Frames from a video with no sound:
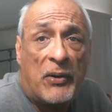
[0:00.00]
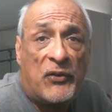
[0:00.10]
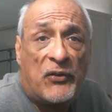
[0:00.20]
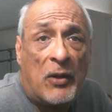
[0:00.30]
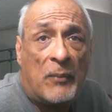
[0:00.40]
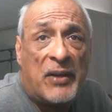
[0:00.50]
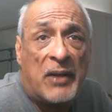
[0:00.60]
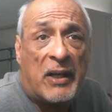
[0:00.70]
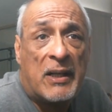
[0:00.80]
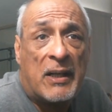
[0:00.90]
Brothers
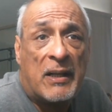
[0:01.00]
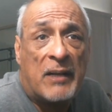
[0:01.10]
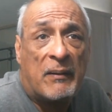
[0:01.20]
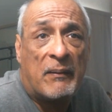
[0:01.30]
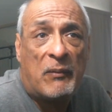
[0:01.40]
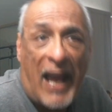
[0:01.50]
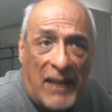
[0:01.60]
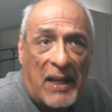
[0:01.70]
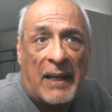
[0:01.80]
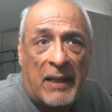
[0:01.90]
films, and they're going to
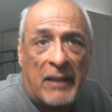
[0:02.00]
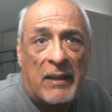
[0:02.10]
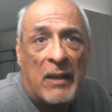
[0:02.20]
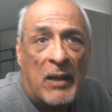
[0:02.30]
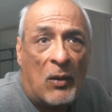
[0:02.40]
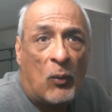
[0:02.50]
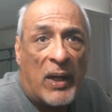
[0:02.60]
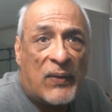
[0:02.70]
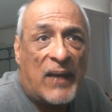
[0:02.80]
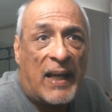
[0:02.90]
headline it
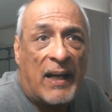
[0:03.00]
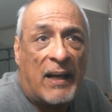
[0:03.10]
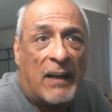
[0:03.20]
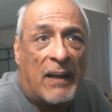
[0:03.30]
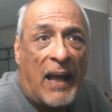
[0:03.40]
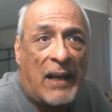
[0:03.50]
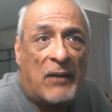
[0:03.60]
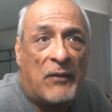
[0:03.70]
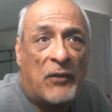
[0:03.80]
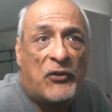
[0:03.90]
with the uh,
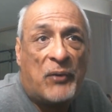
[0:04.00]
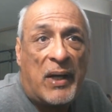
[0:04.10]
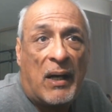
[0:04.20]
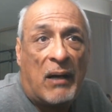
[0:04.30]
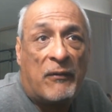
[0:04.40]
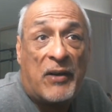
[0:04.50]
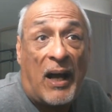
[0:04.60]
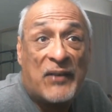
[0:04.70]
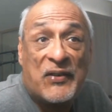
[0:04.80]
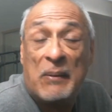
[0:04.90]
anniversary
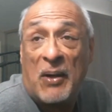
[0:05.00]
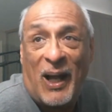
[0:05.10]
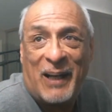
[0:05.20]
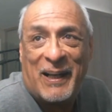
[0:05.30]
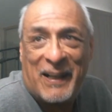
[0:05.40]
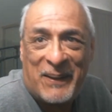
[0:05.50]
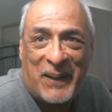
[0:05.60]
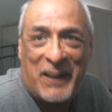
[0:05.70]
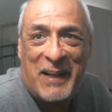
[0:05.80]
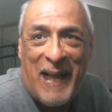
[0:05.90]
of Casablanca.